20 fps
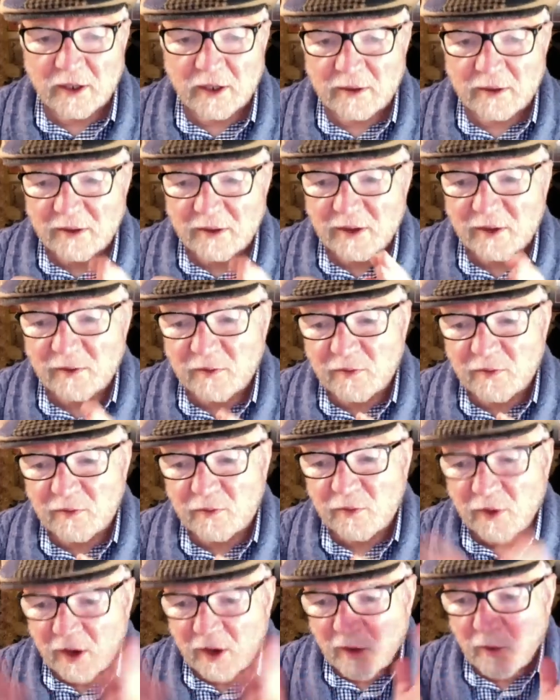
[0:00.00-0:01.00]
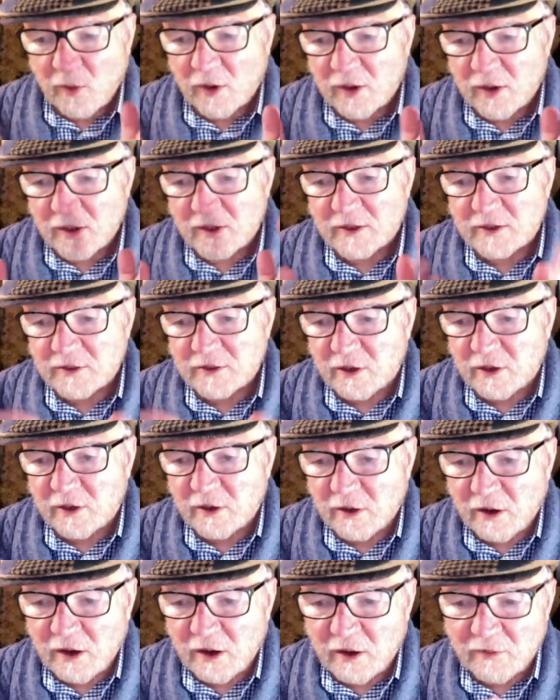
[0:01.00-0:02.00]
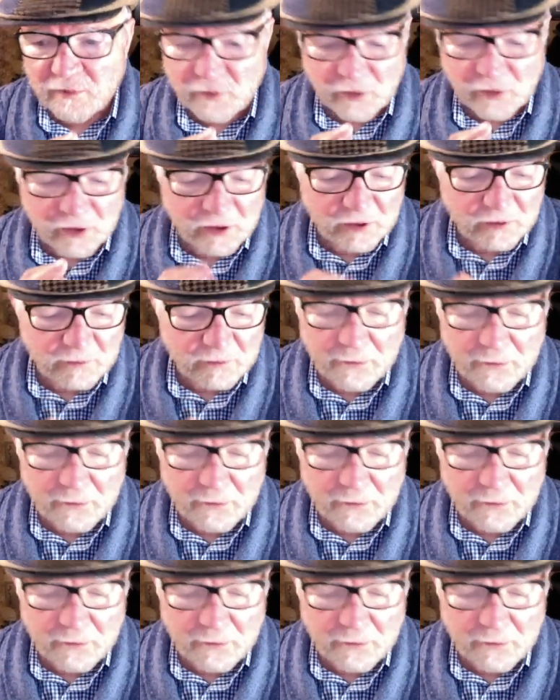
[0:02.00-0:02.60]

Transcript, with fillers: And and what I wanted to start off with,